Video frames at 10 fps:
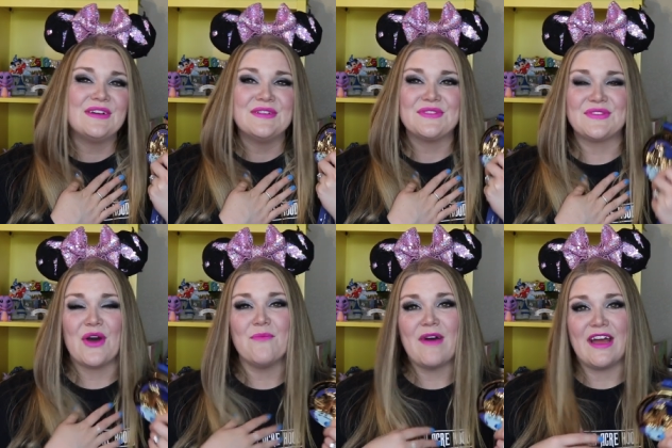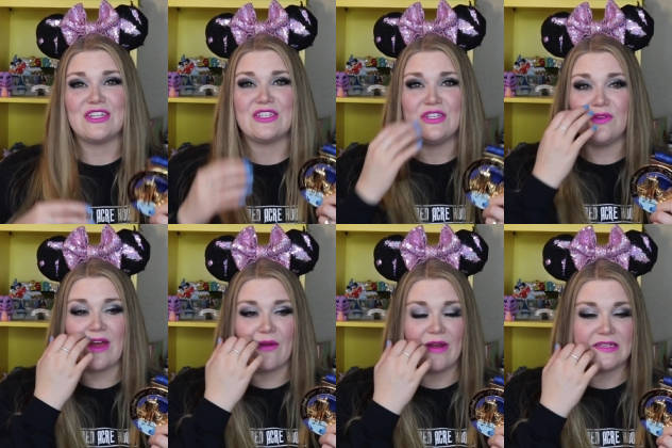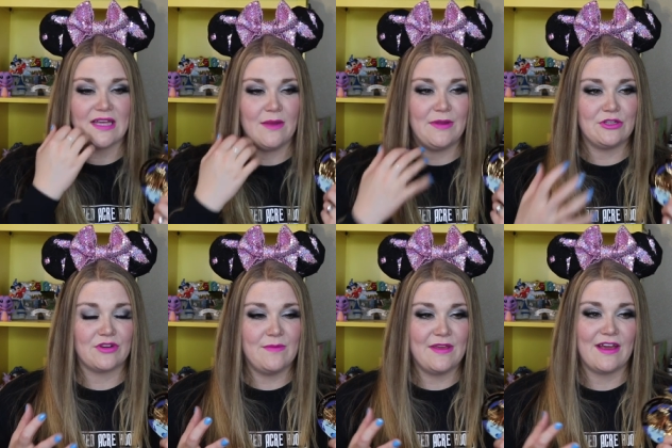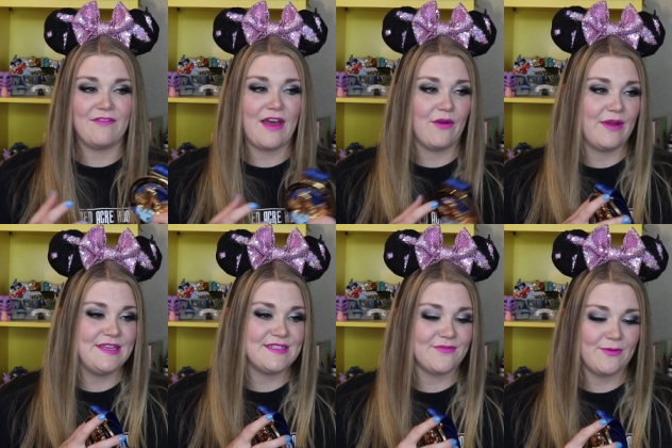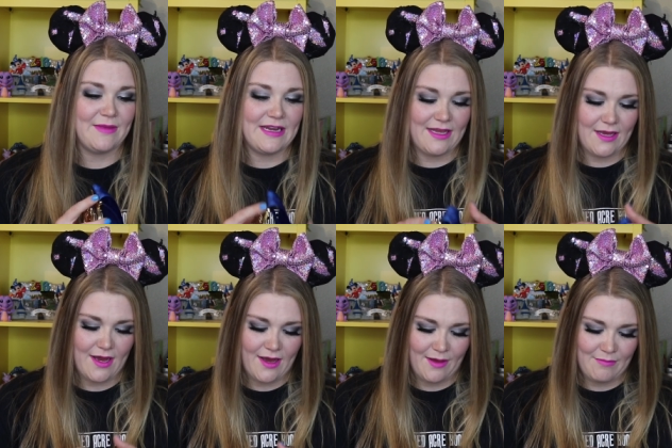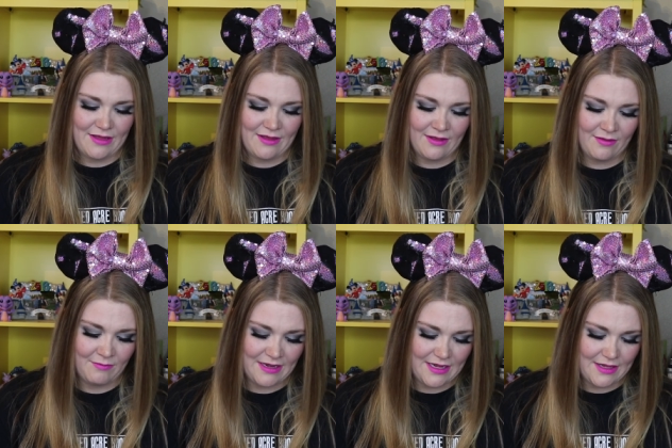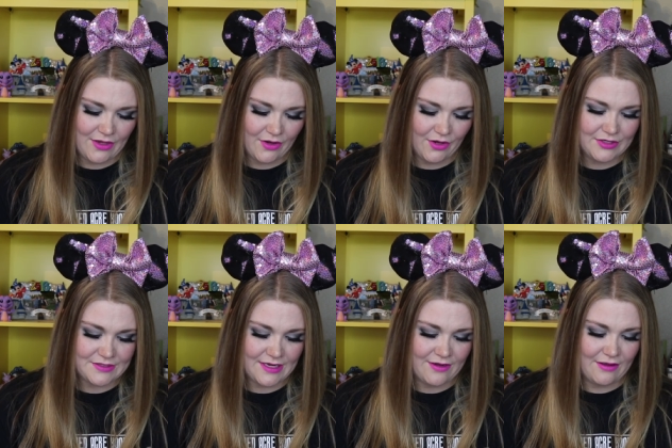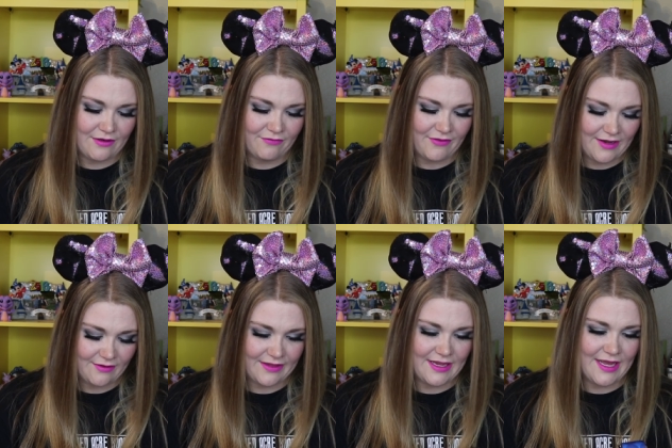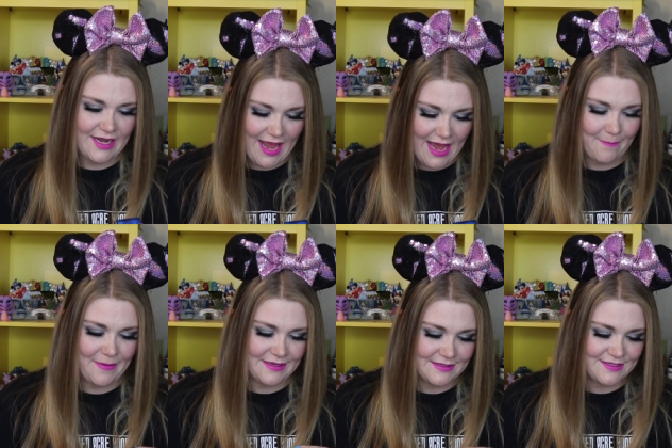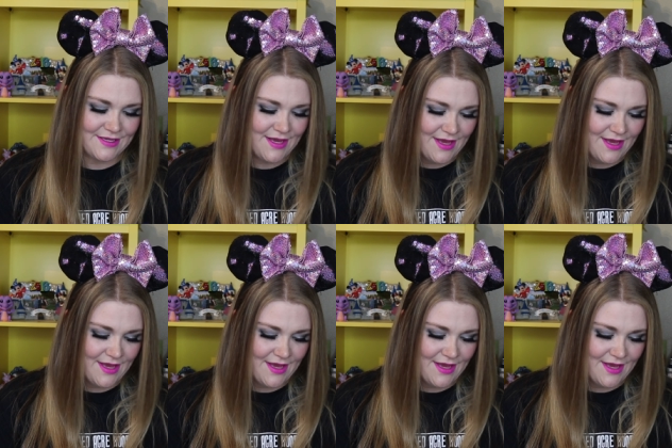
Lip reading: so much to do that race. I'd been dreaming of that race for many, many years, and finally it happened